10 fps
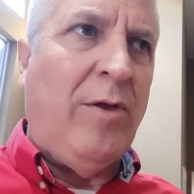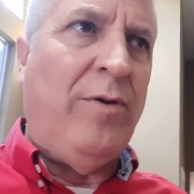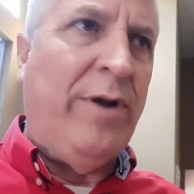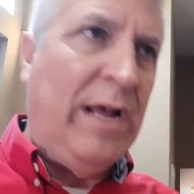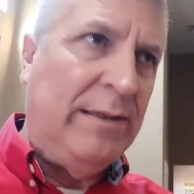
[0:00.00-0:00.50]

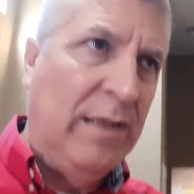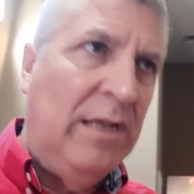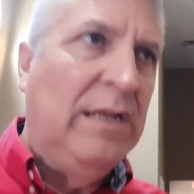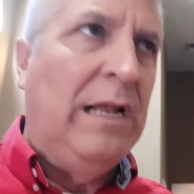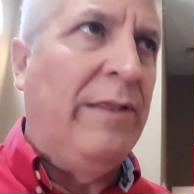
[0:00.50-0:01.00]
They're not
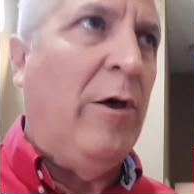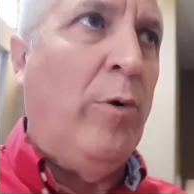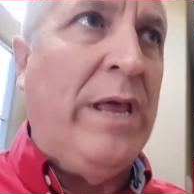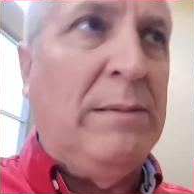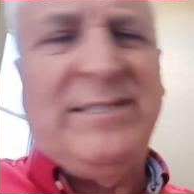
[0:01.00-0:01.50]
the
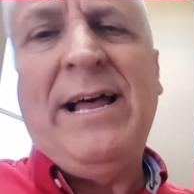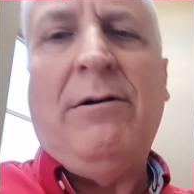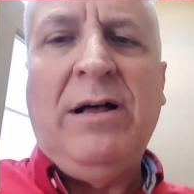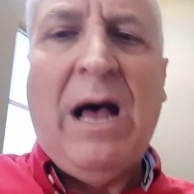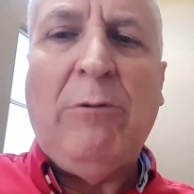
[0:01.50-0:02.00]
old hymns.
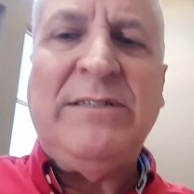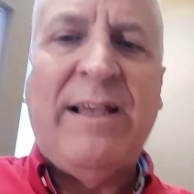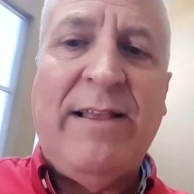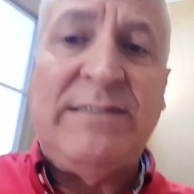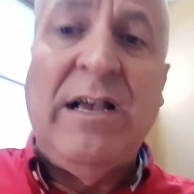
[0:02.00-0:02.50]
Now, I will
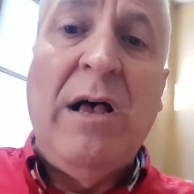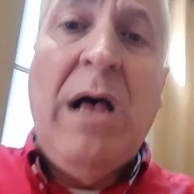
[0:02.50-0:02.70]
say this.